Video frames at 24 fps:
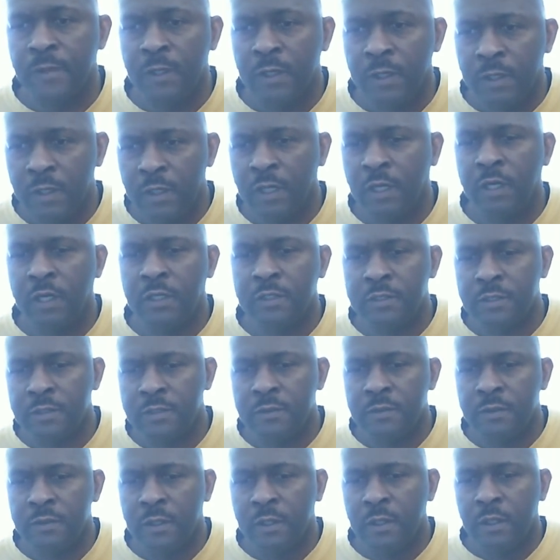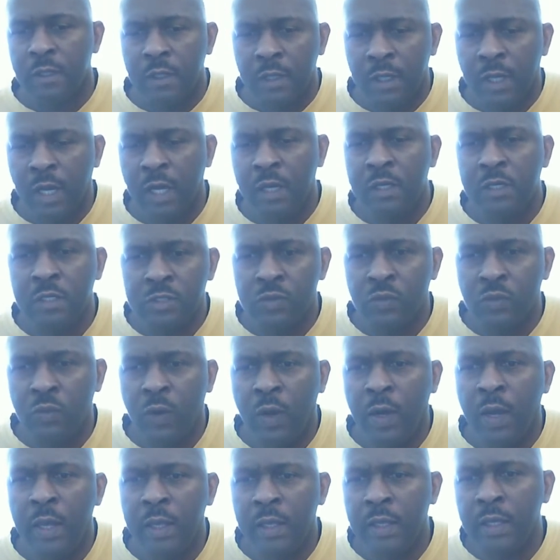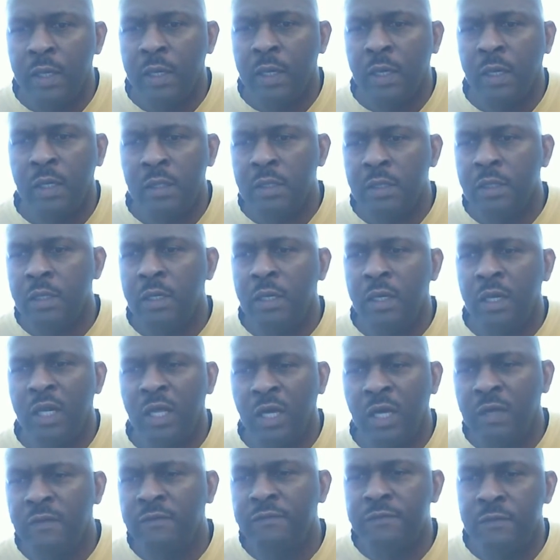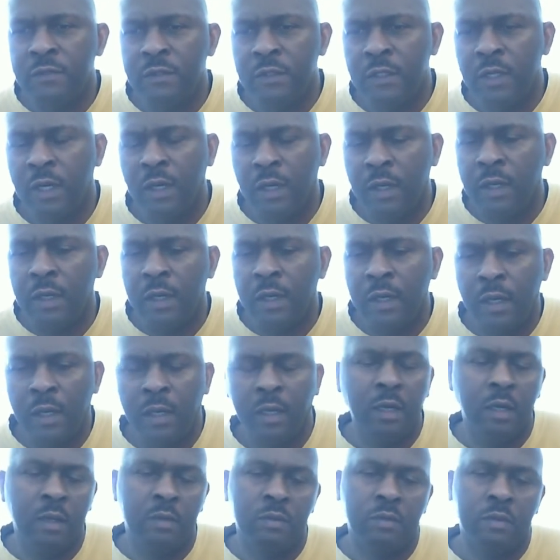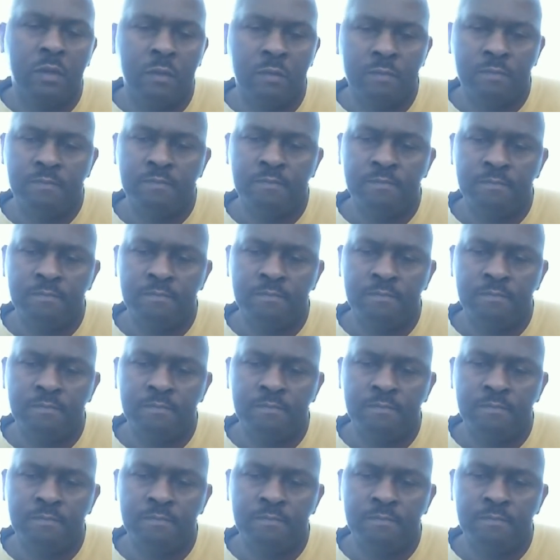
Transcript: Yes, that is why God left the earth.